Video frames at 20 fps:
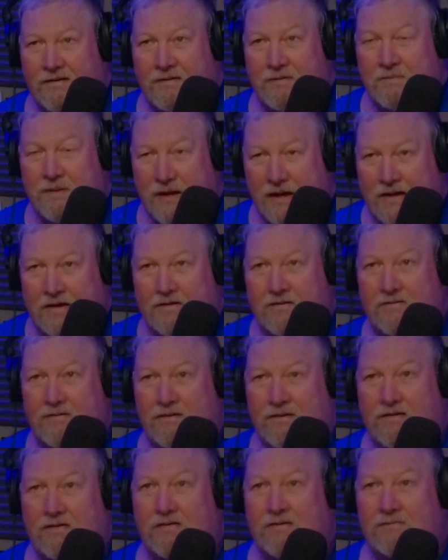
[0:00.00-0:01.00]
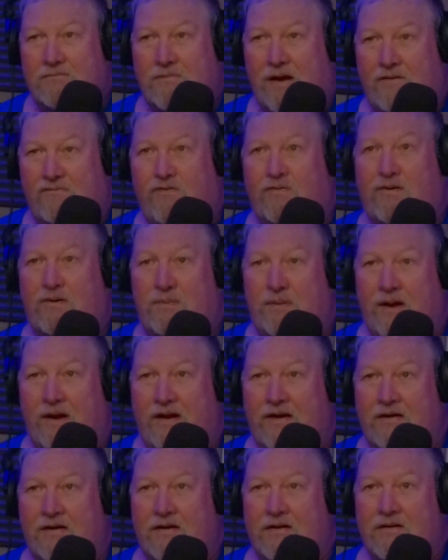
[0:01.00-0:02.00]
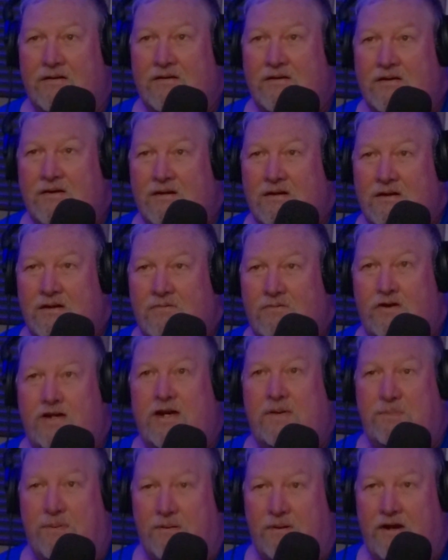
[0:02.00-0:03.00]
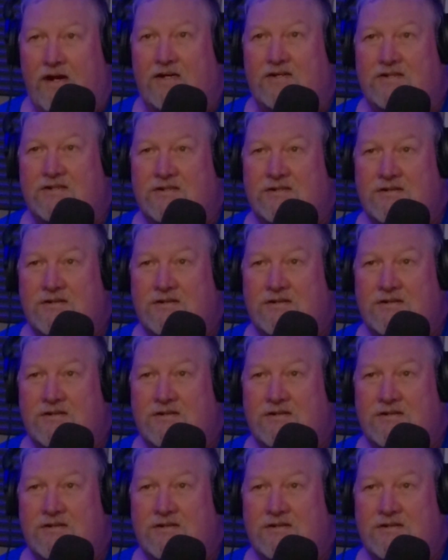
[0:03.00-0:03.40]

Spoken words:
You mean my former player? Ricky Perez.